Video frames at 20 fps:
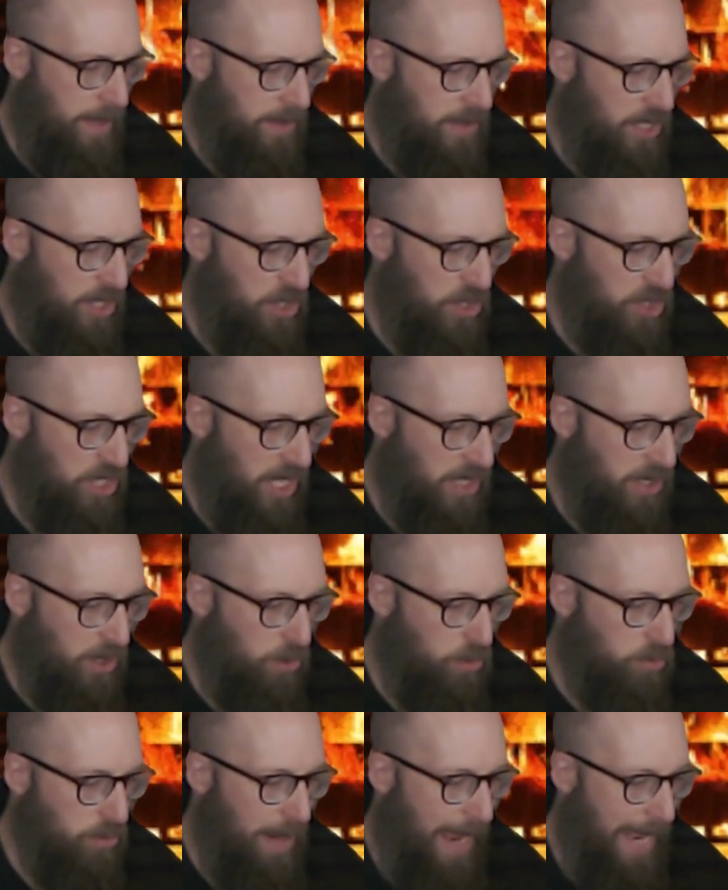The shutter
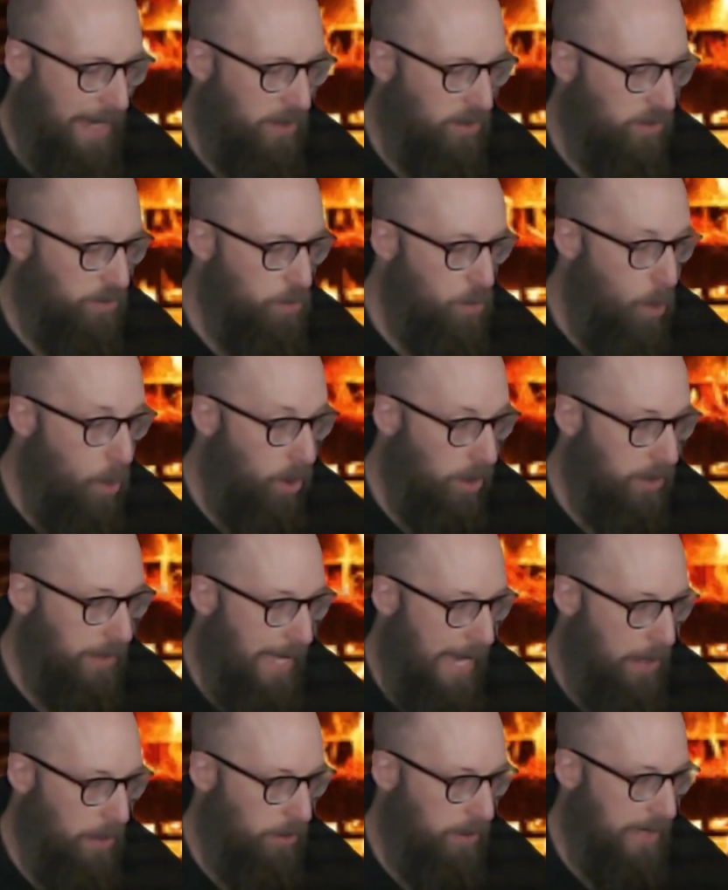rattled more
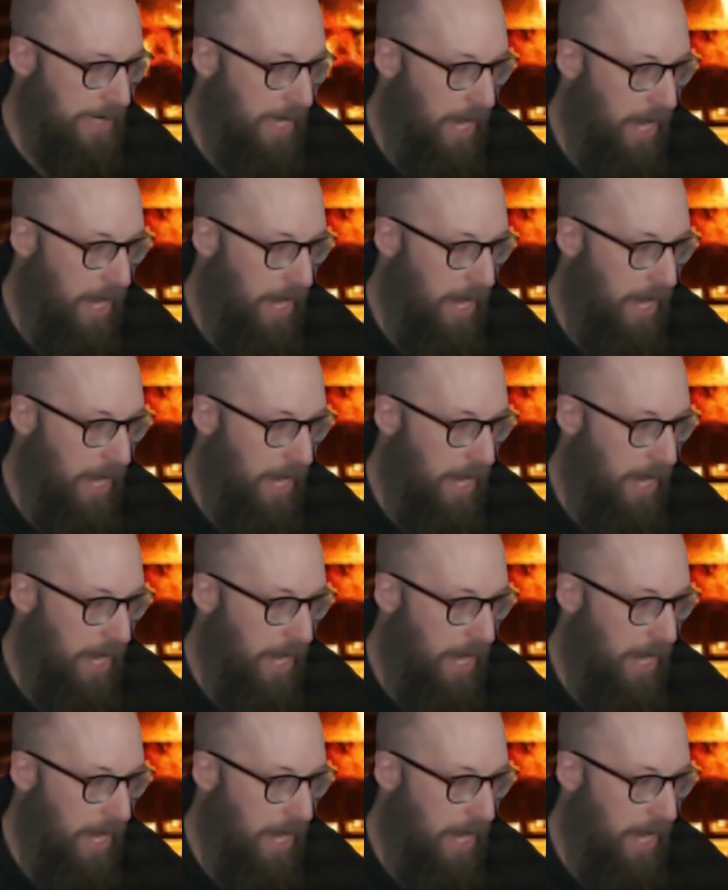loudly,